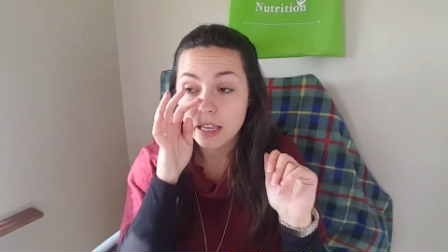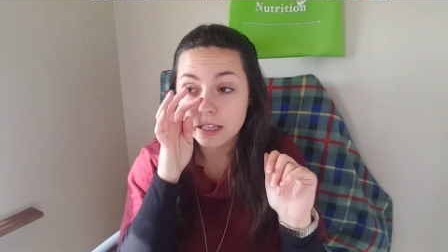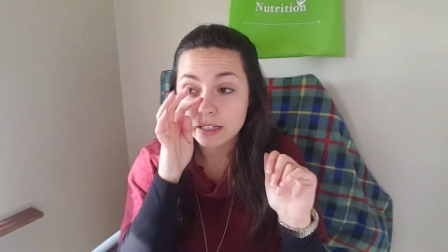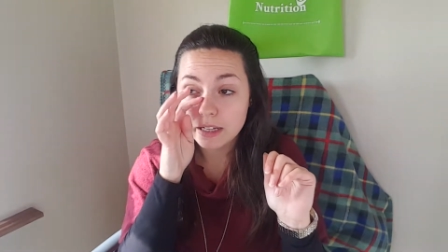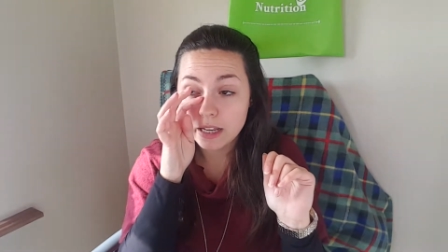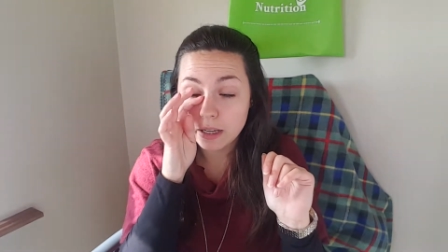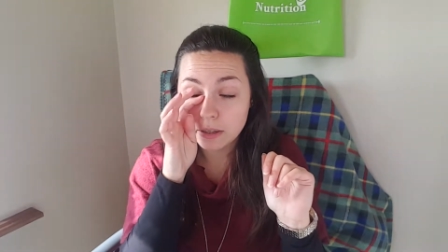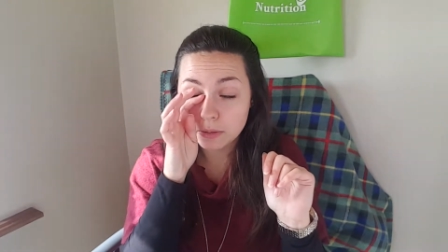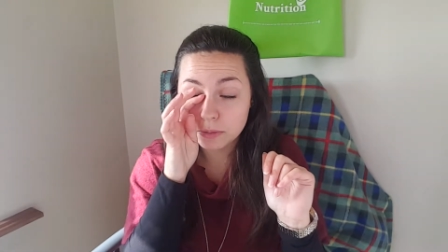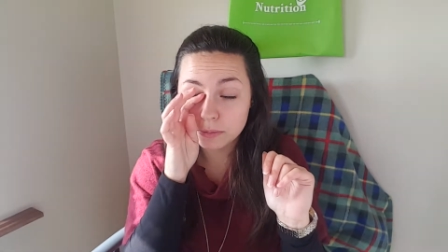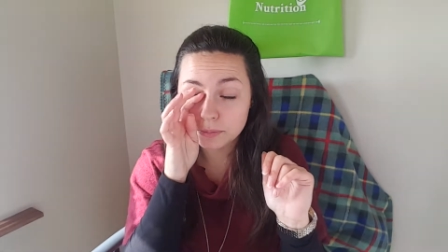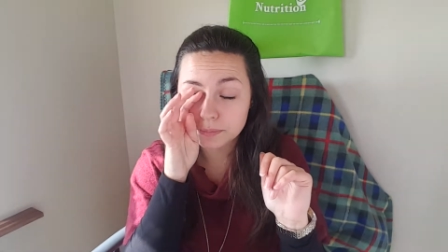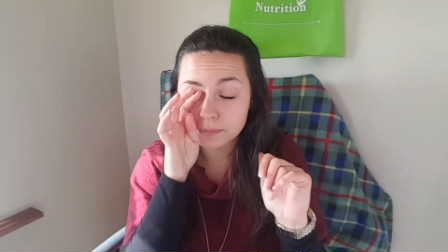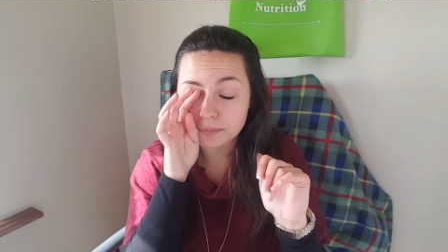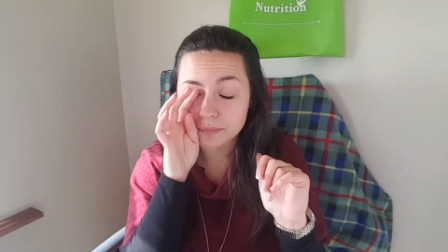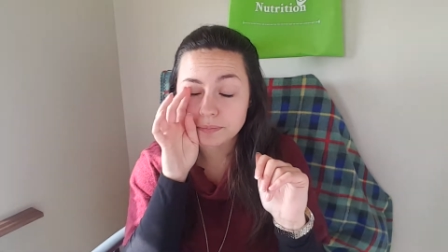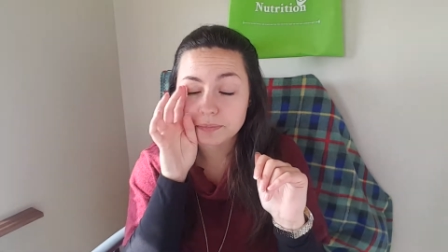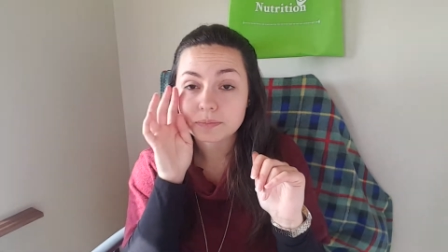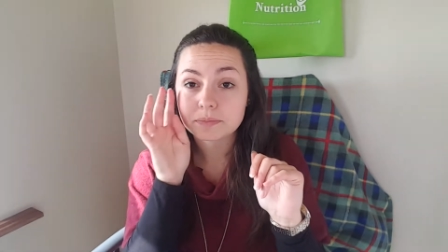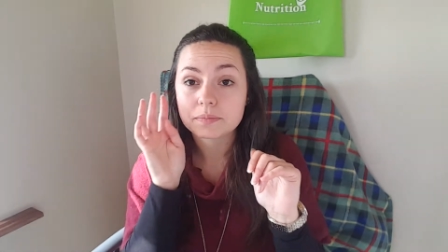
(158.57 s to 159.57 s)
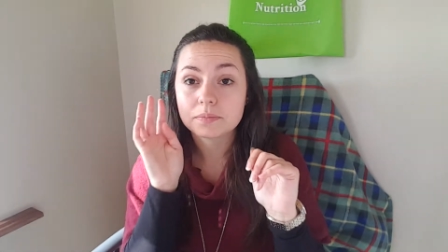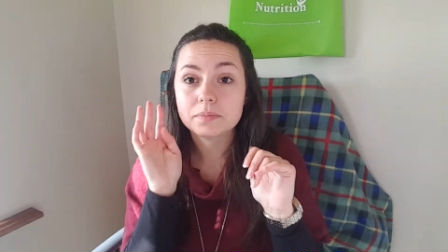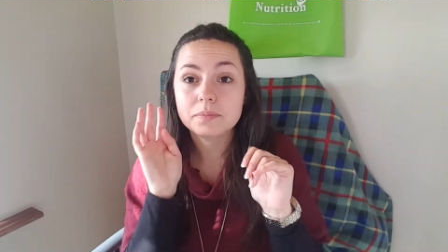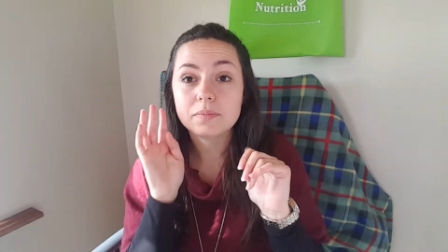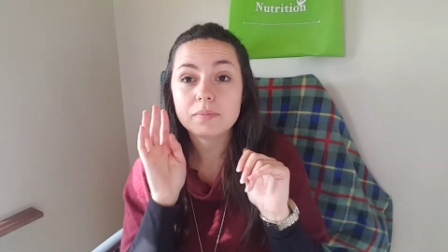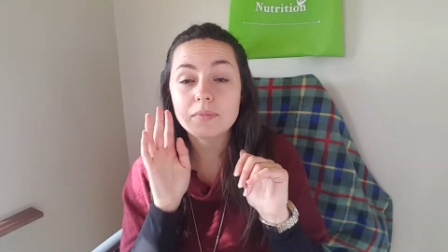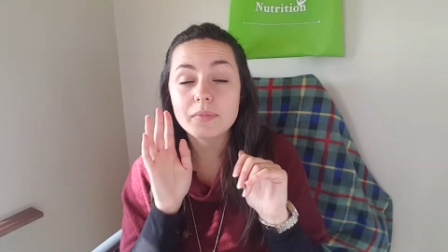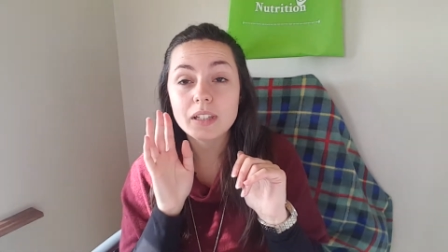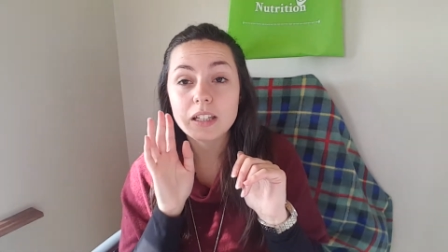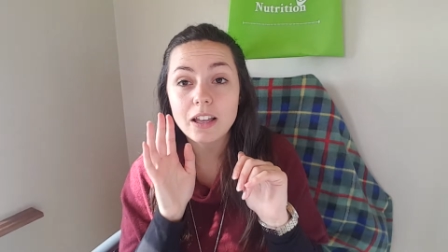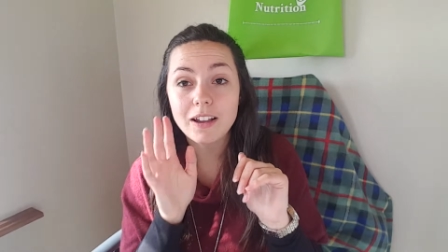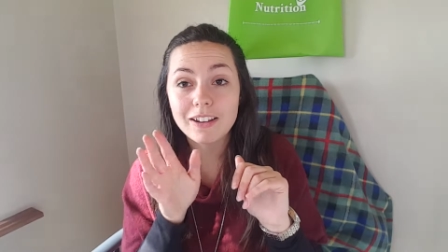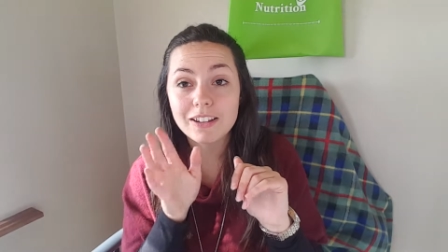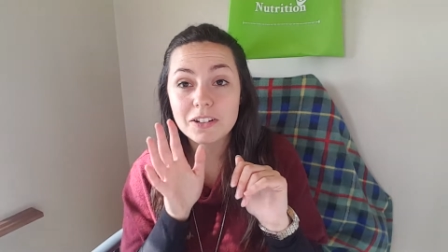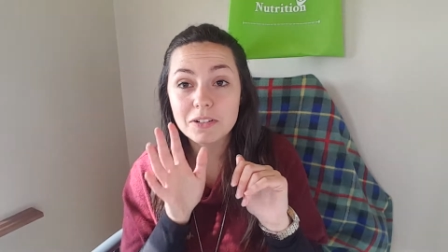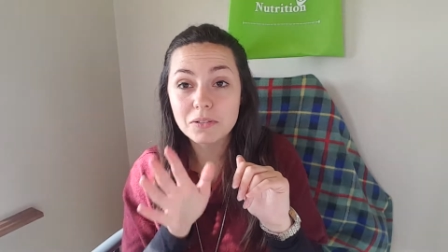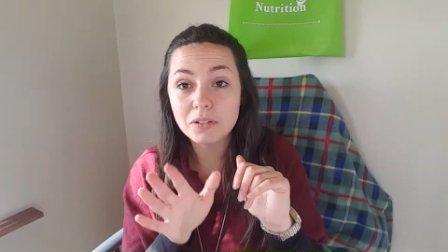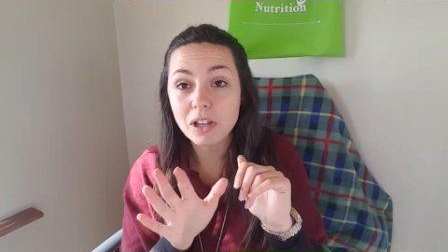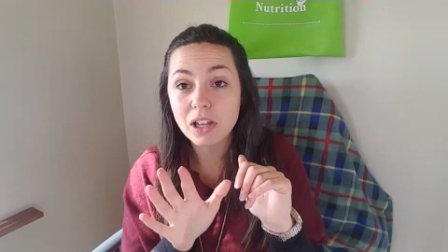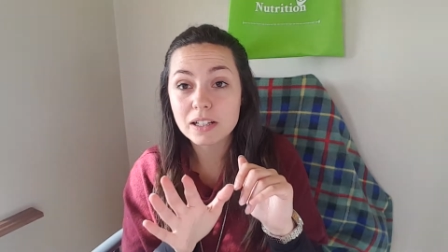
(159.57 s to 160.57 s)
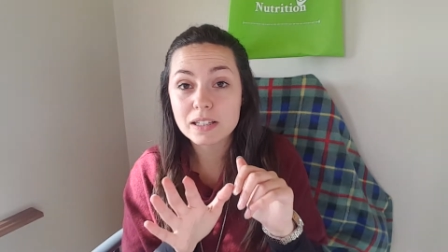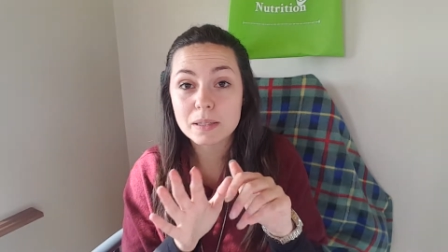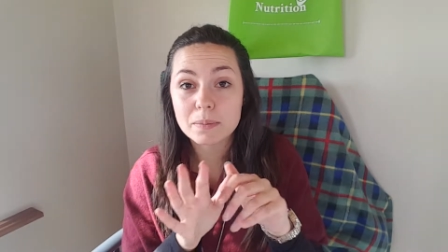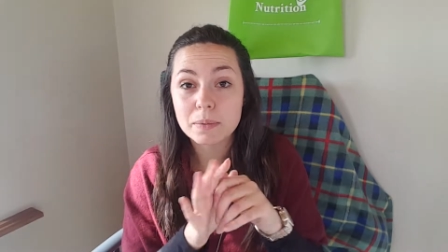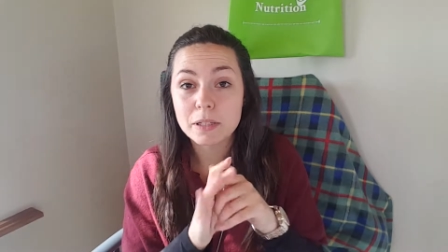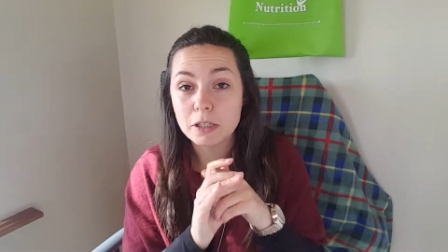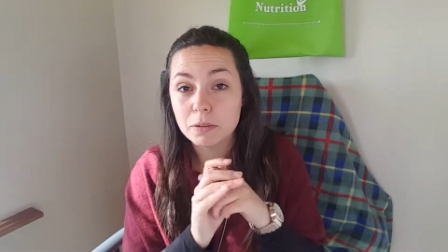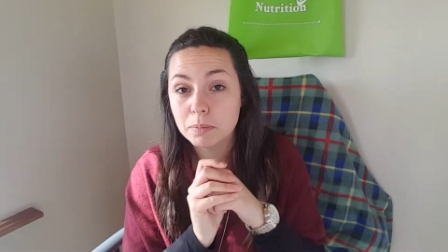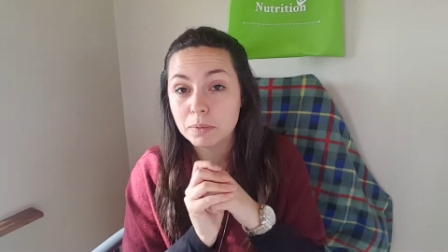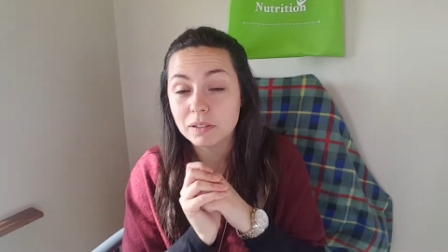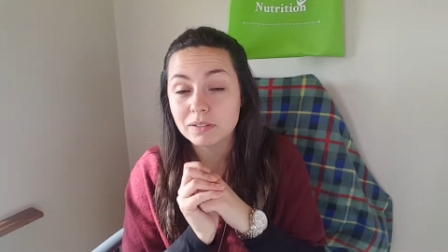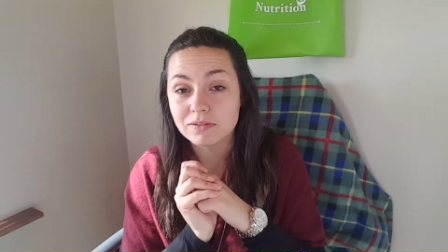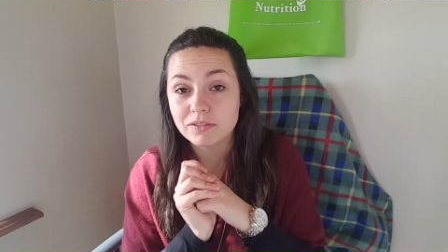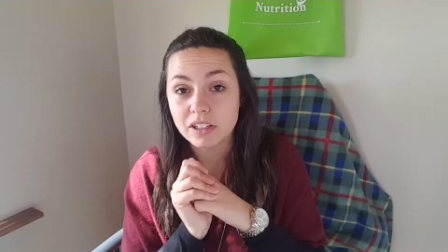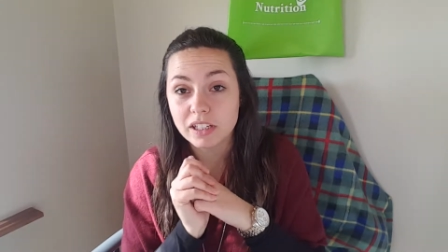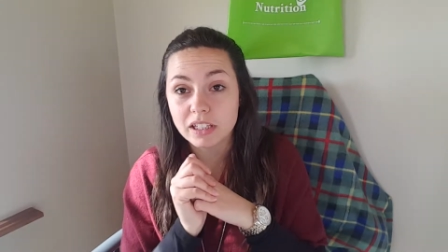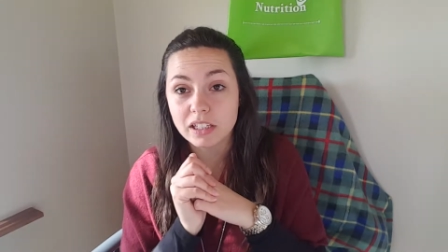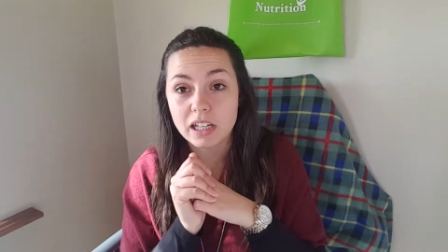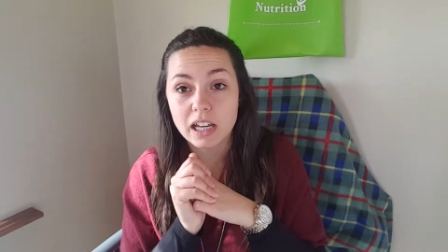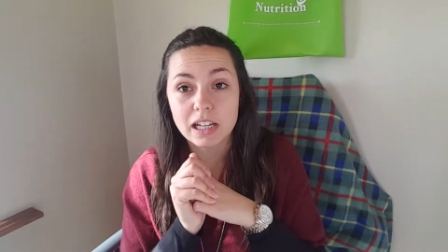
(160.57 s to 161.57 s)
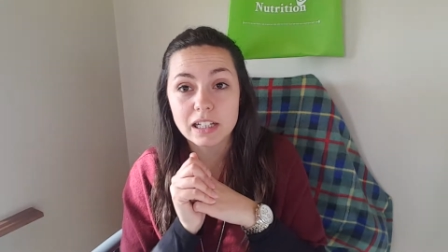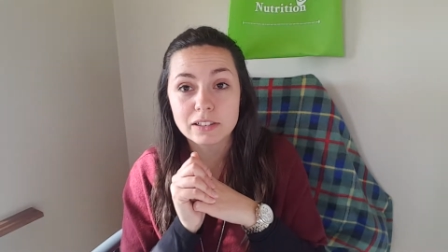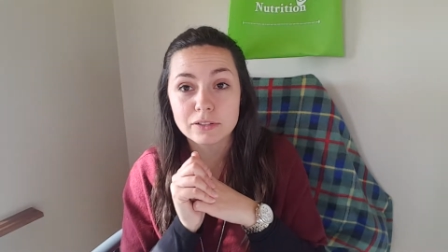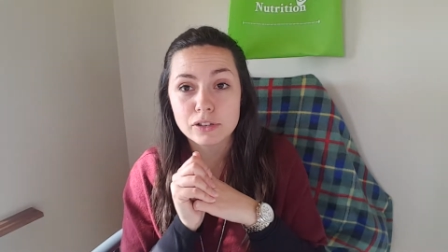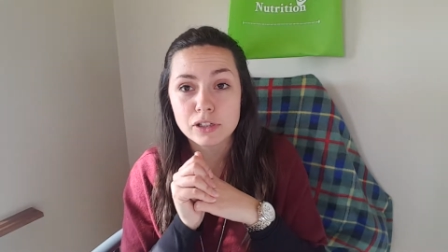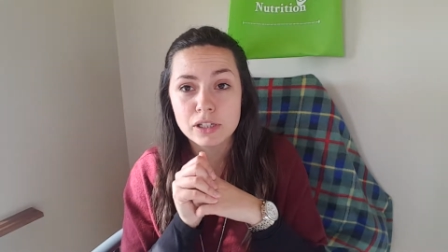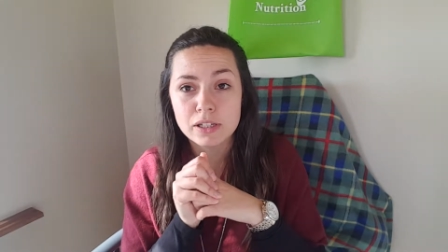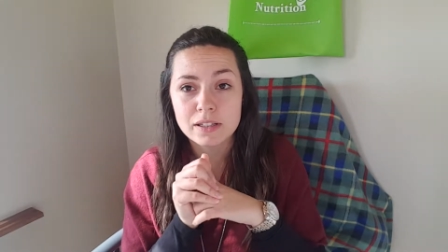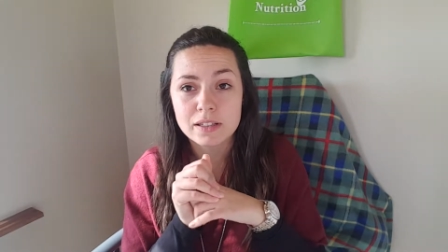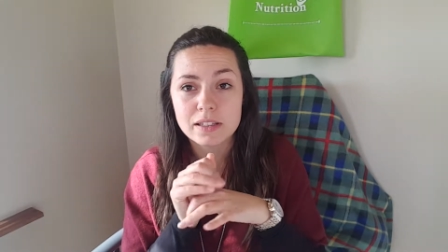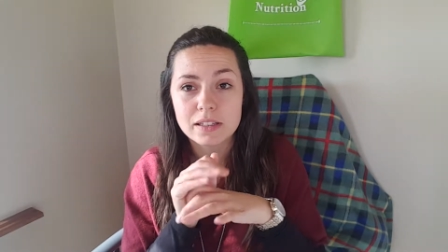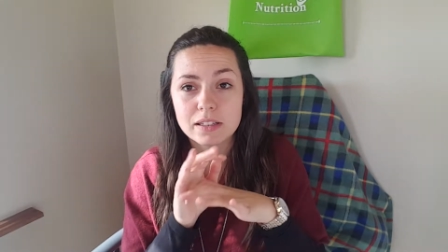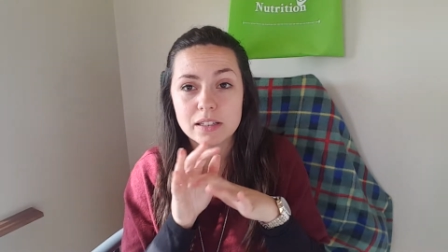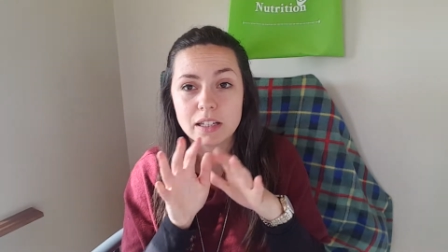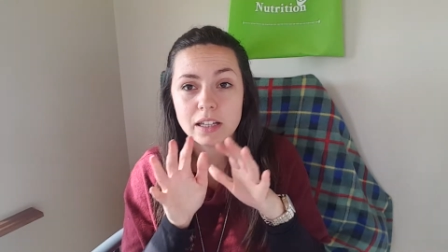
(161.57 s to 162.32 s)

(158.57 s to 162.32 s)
Now, I know lots of people find calories